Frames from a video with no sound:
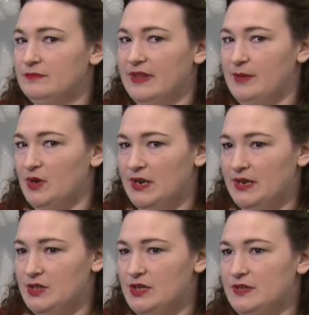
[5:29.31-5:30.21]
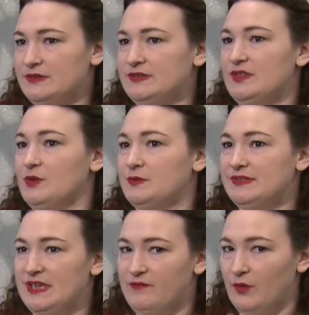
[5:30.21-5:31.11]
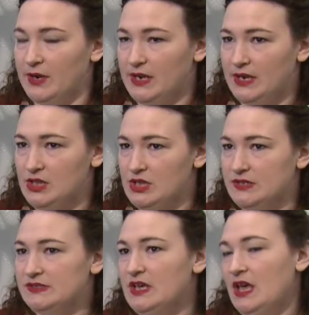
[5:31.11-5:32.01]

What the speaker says: labor conditions, their own safe work conditions.